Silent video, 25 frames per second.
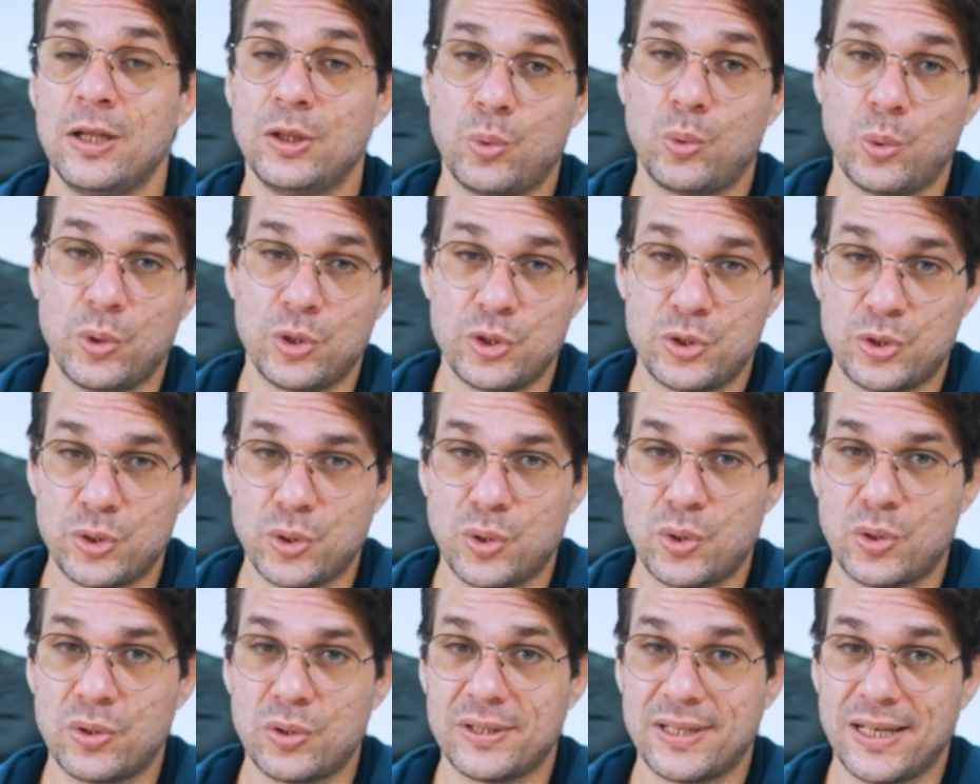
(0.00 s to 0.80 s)
to
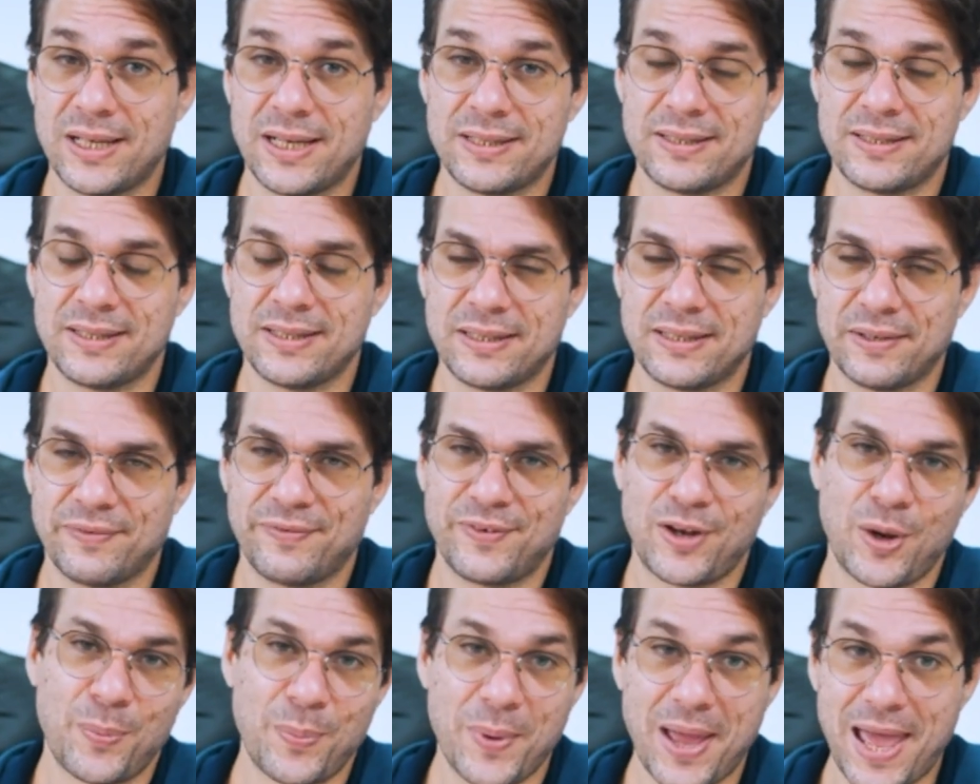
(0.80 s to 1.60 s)
ensure that the
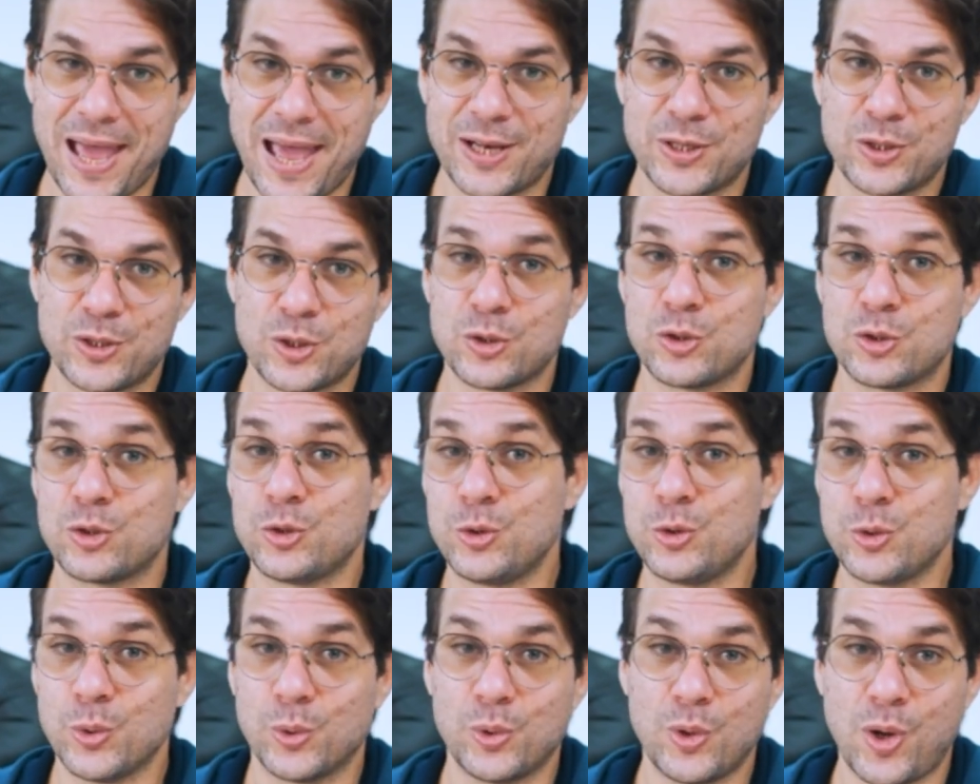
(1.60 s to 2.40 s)
developed actions
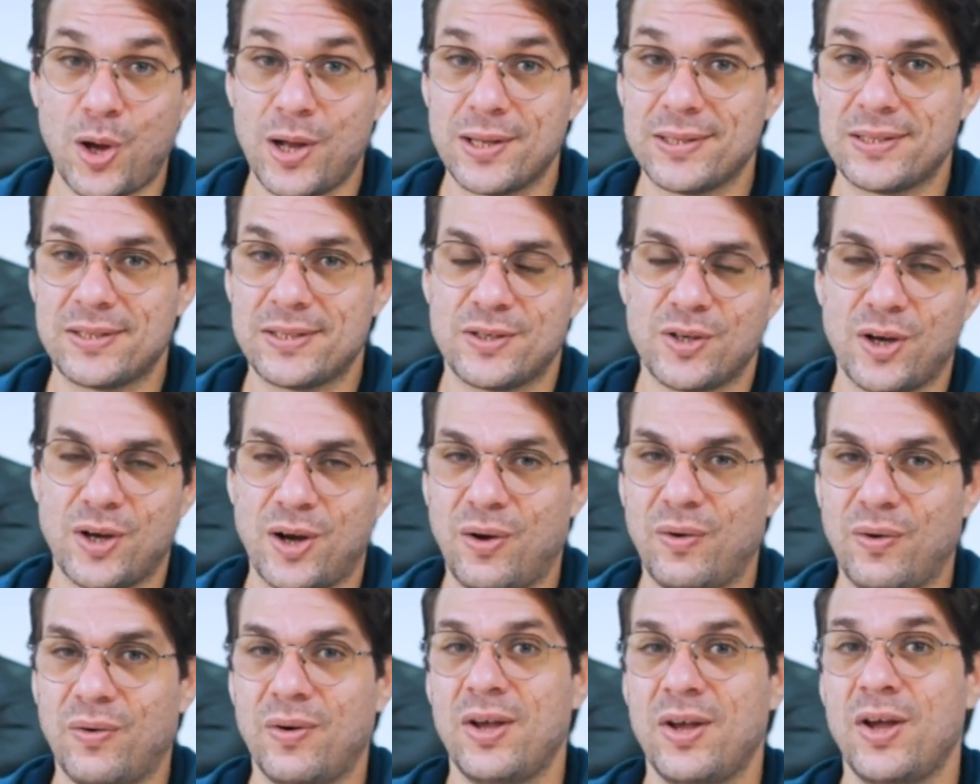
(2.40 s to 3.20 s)
do not
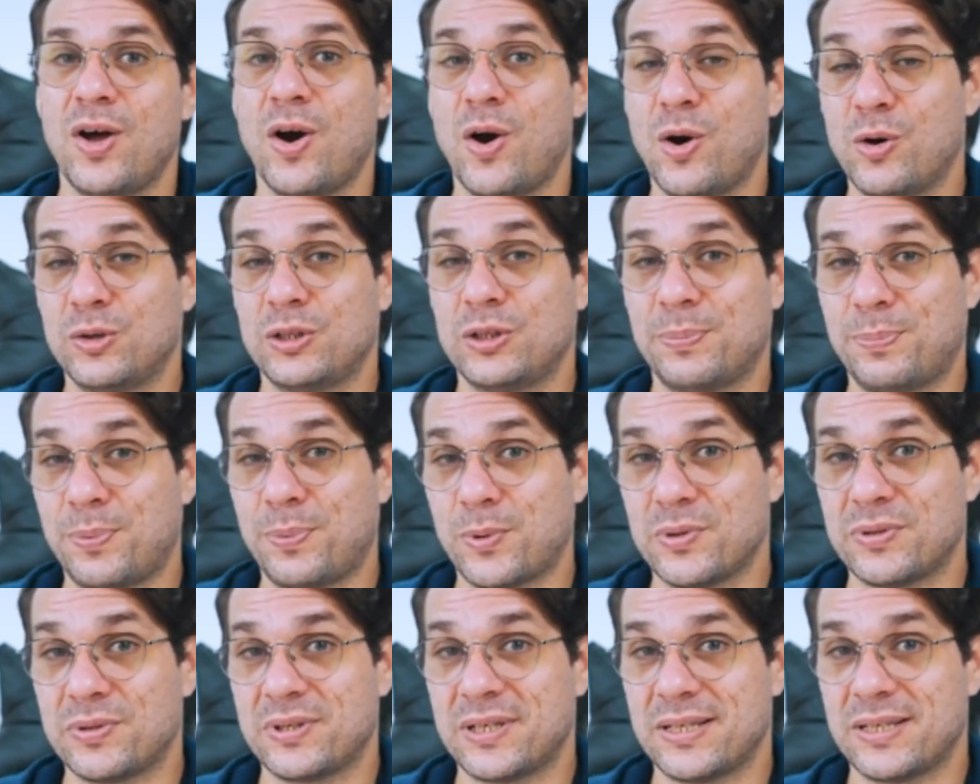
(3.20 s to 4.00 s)
stall or the
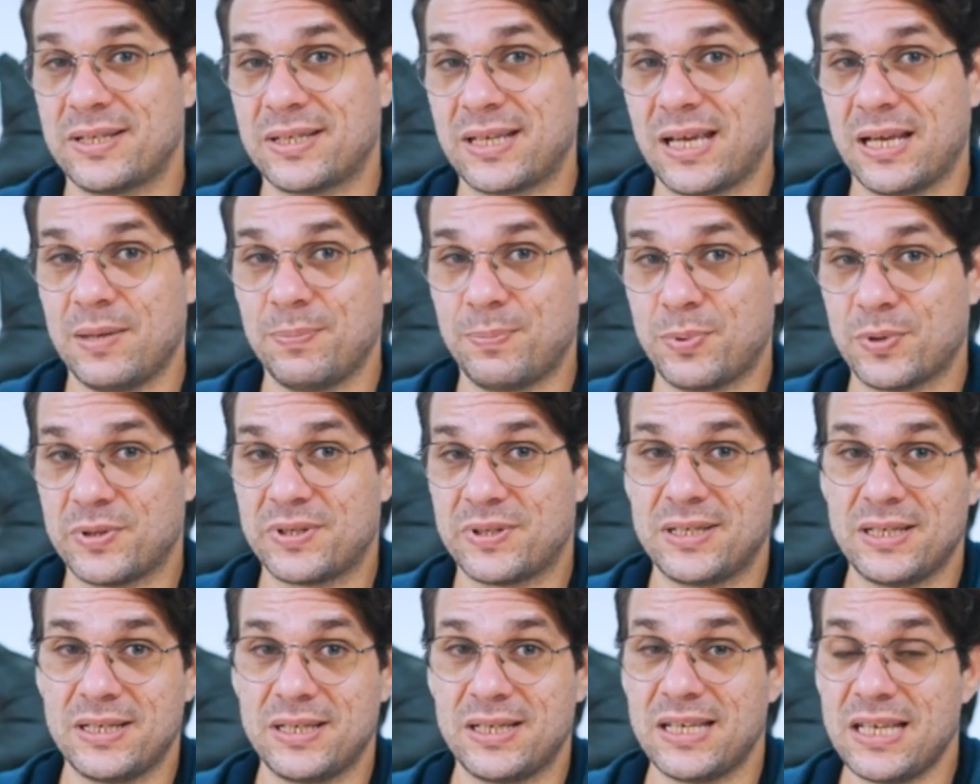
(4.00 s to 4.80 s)
process can
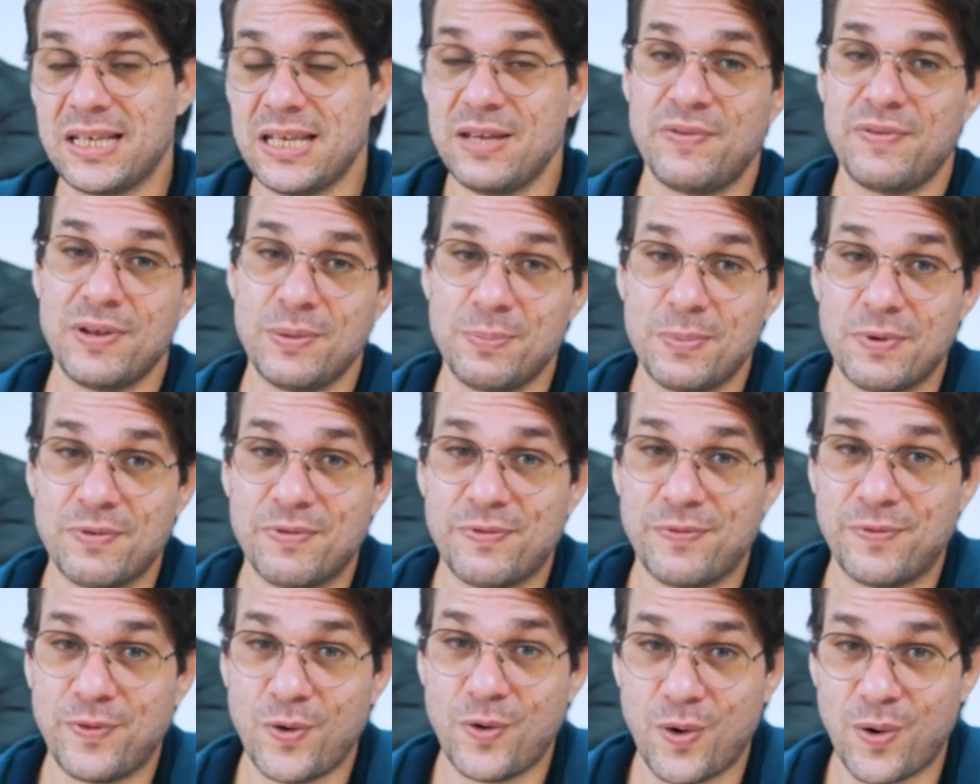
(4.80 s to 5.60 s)
proceed even
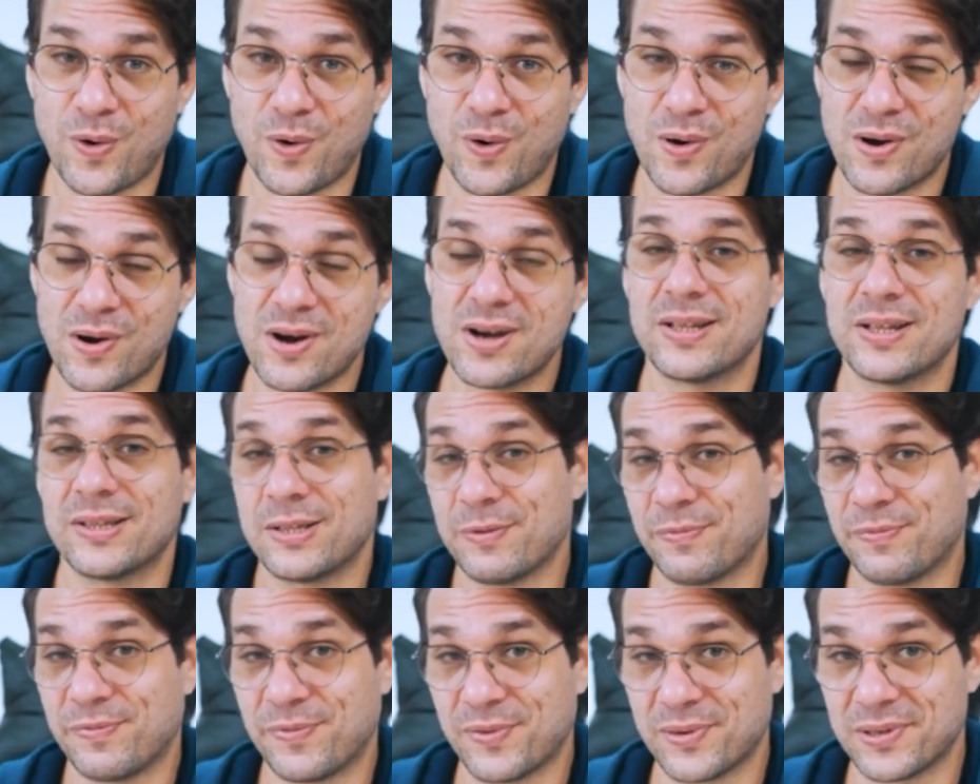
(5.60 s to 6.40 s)
before
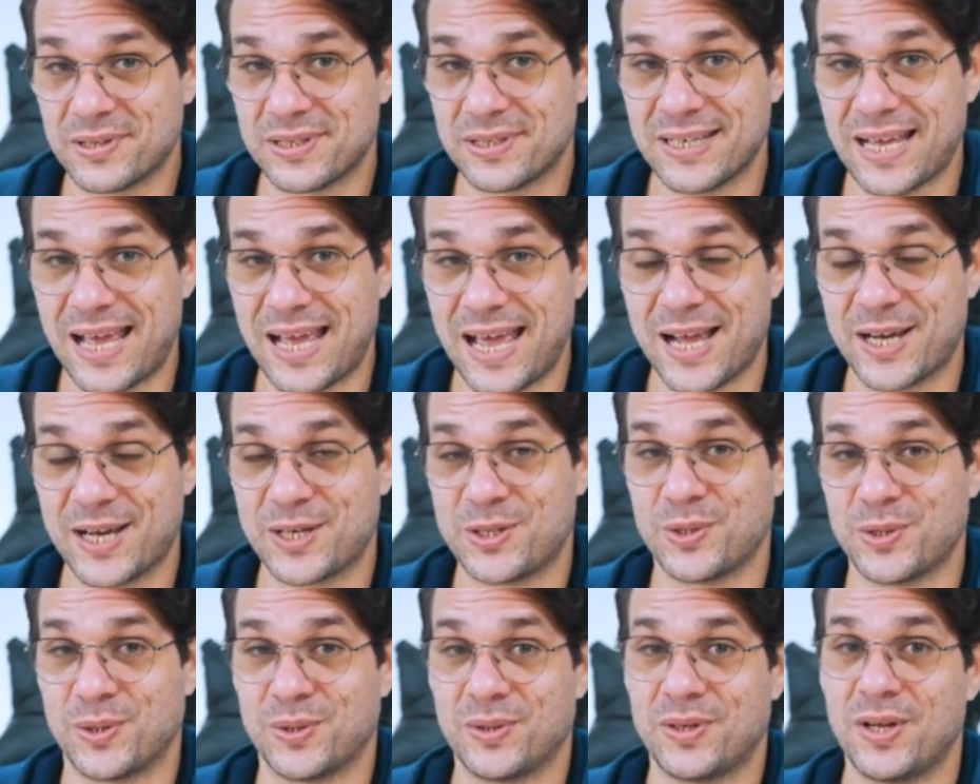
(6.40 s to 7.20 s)
the first
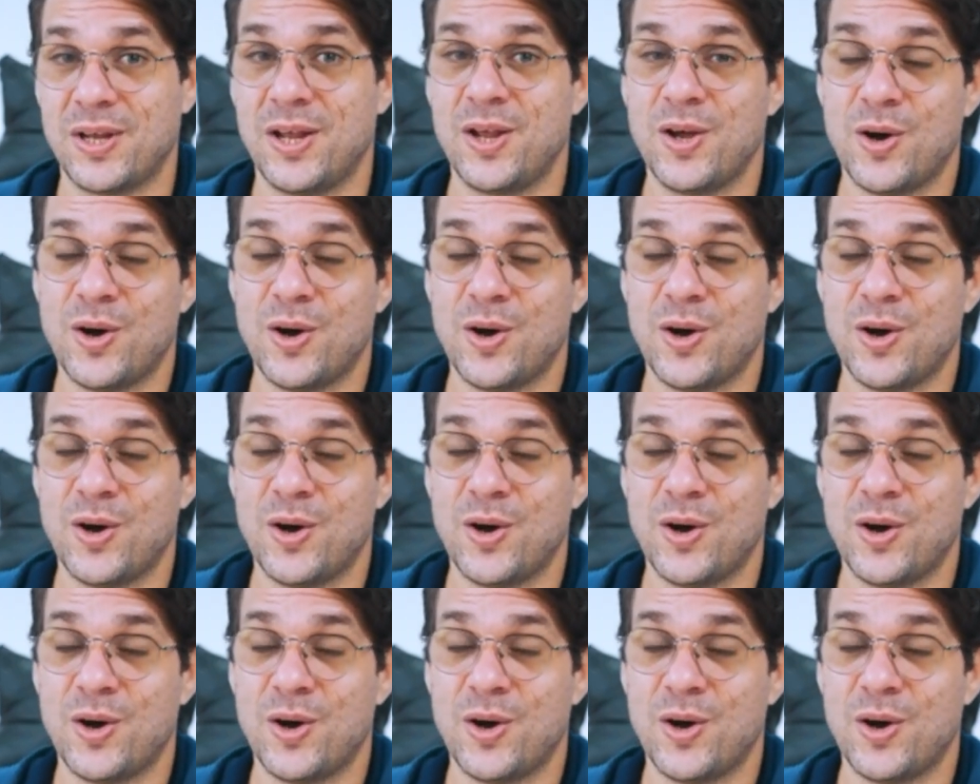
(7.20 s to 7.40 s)
action.